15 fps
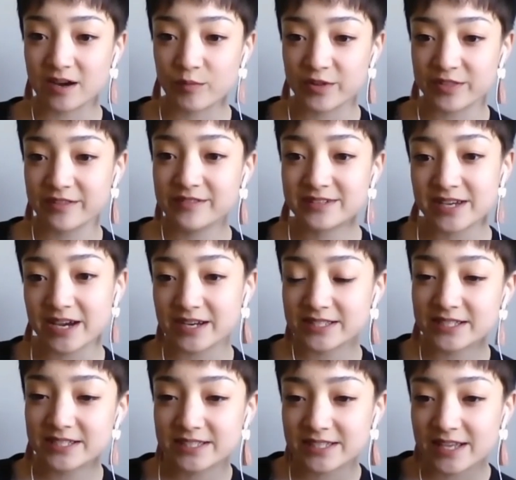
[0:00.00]
within the
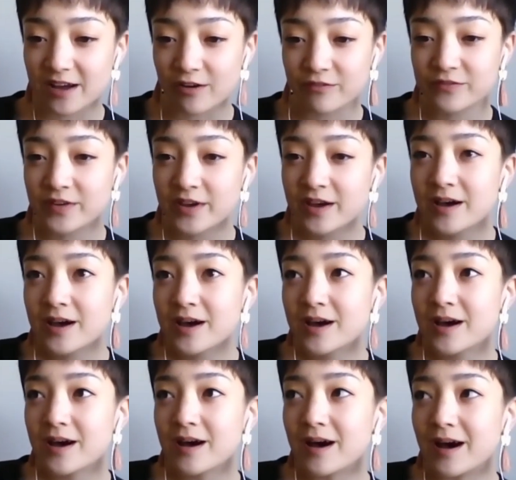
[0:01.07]
text itself,
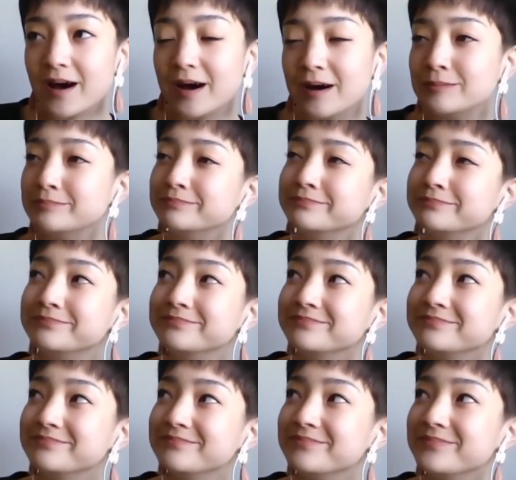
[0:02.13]
does
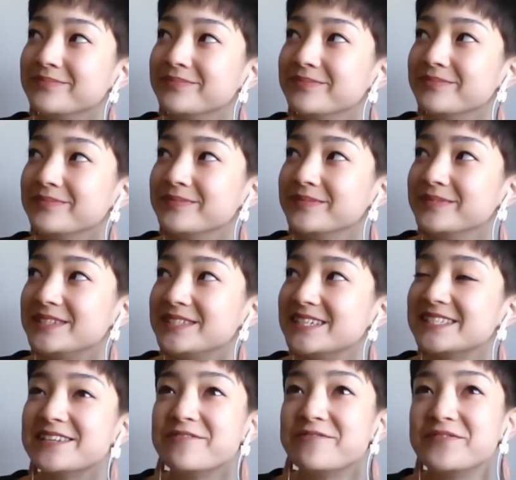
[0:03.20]

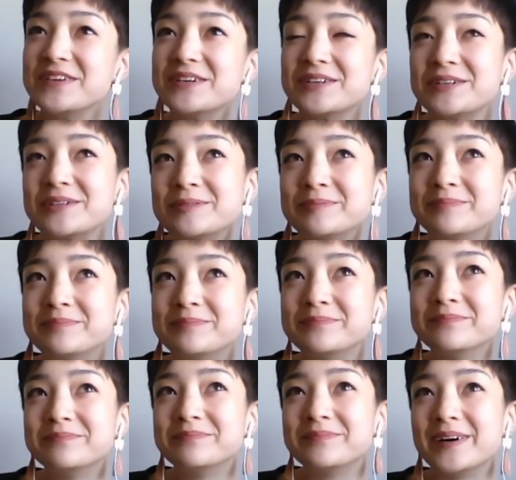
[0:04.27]
it feel,
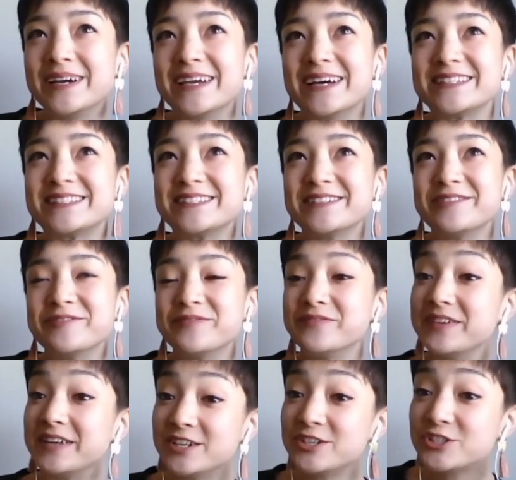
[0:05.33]
I guess,
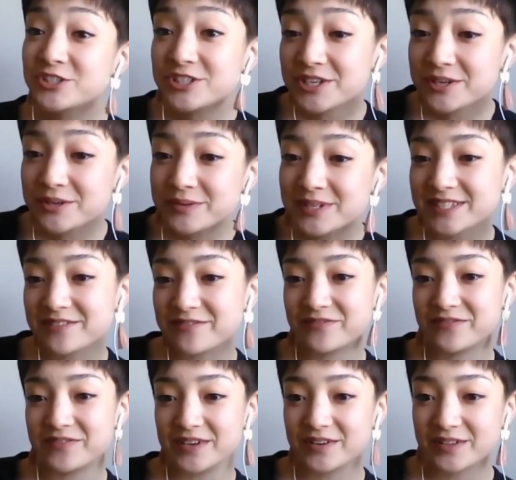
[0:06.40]
finished to you? Does it
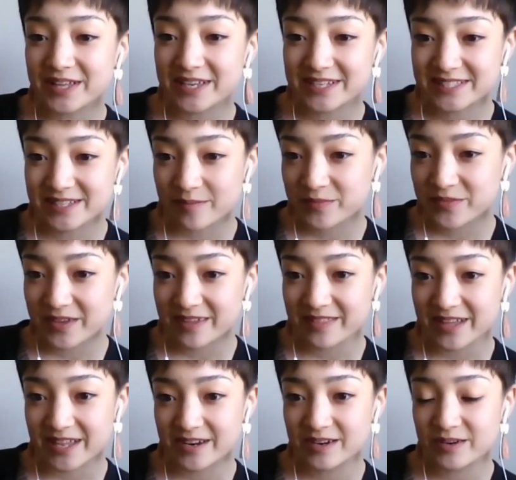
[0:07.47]
feel like something
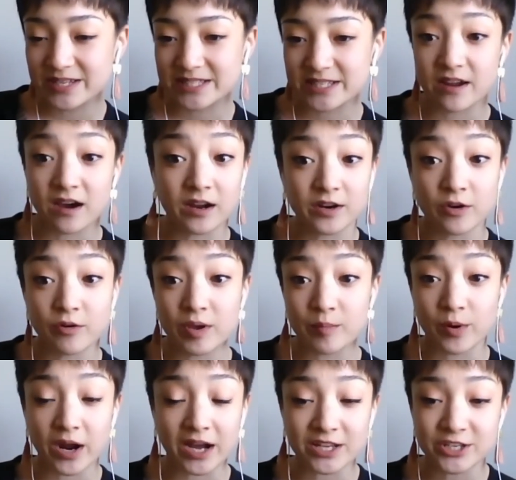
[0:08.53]
that is an ongoing
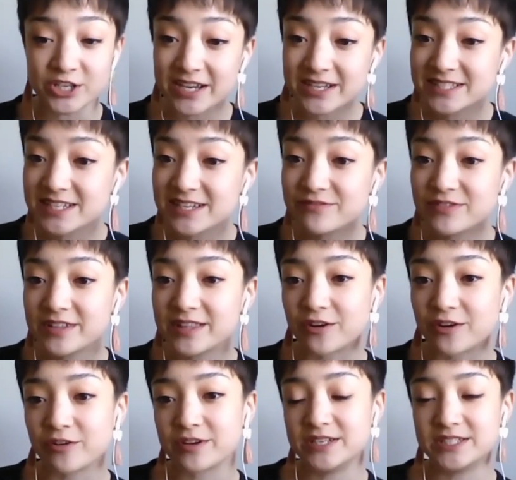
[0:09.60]
project even
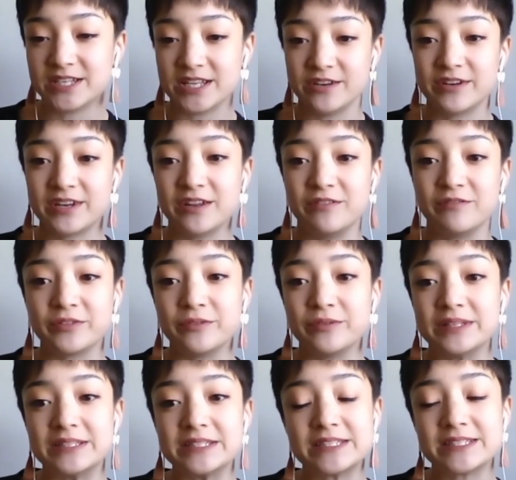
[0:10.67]
that'll continue to
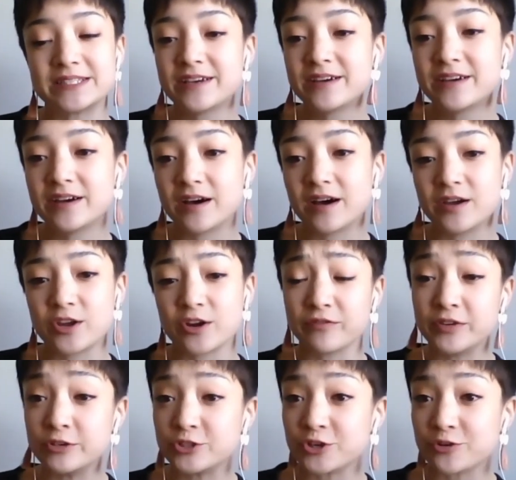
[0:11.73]
influence your
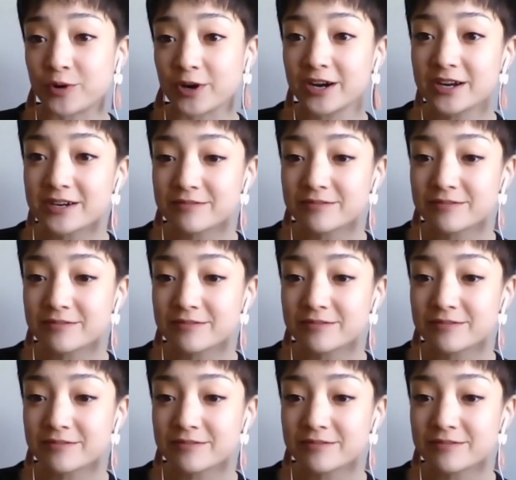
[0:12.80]
future work?